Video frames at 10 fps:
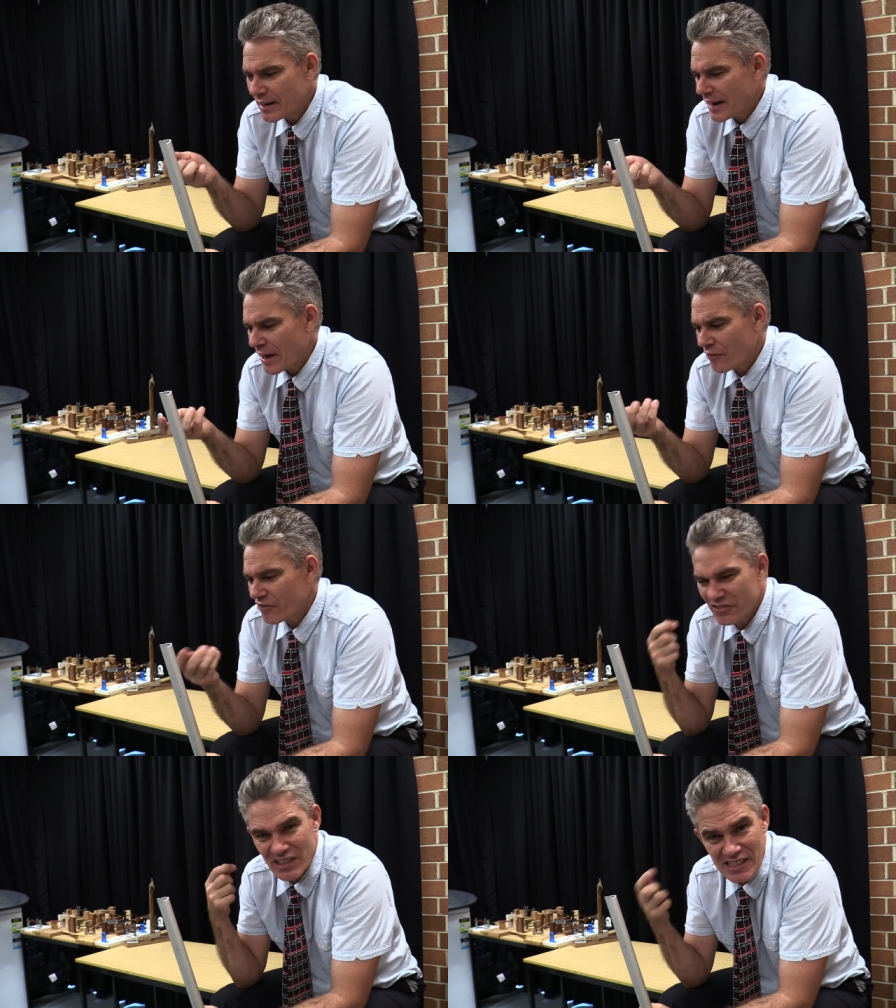Now,
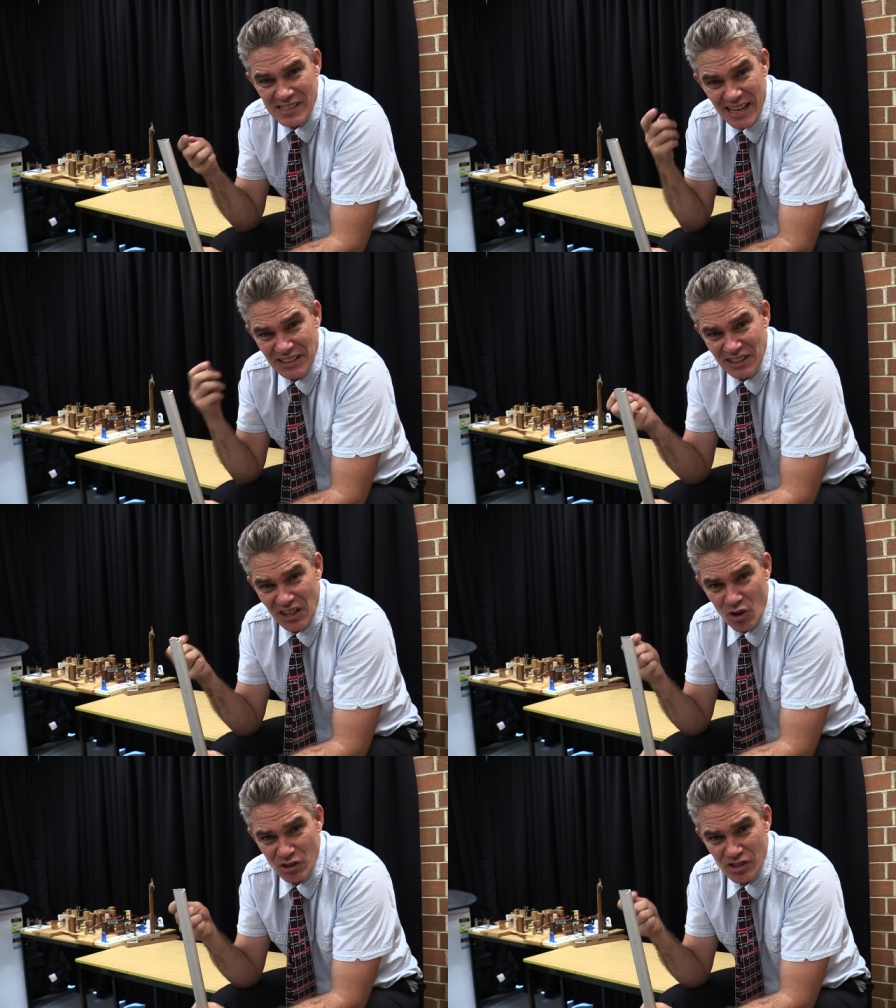this is actually
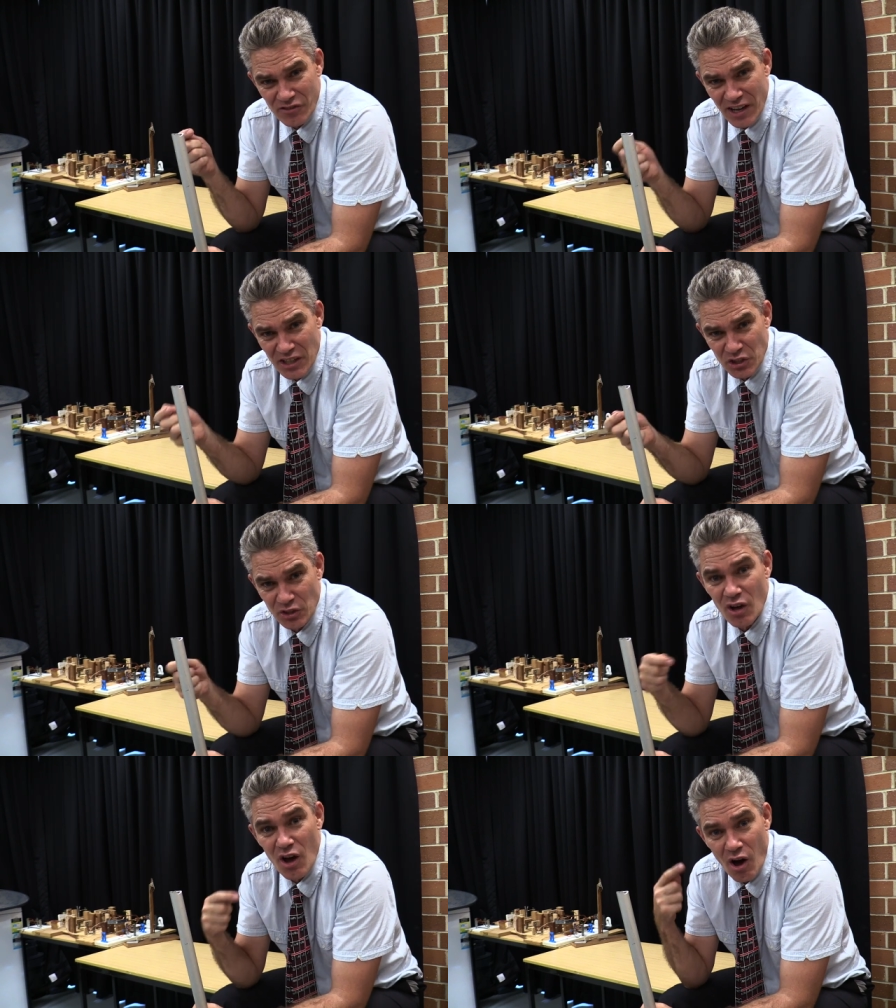a
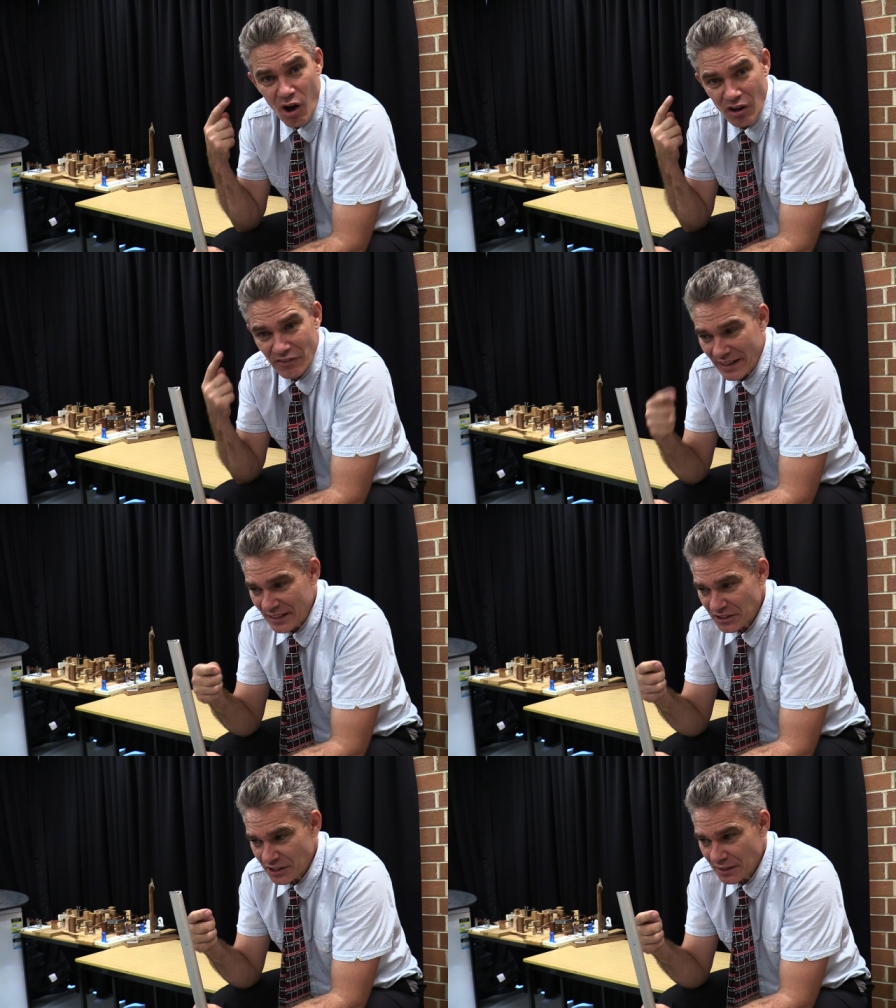conservation of
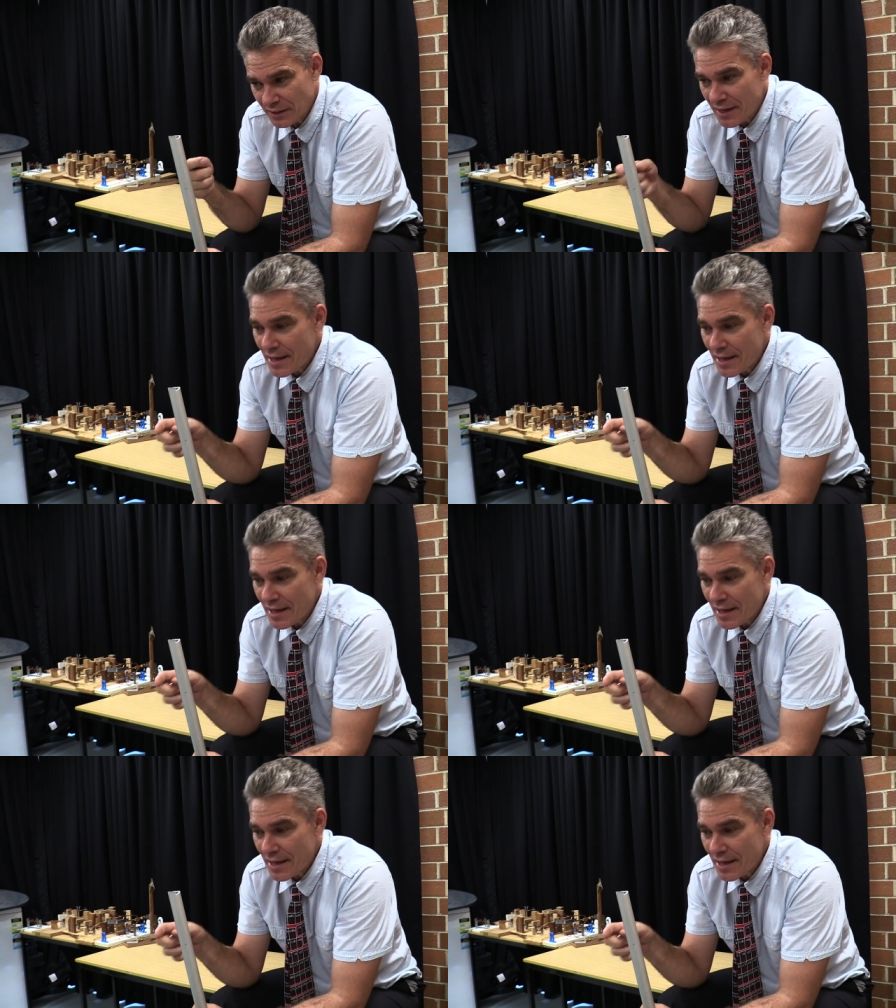energy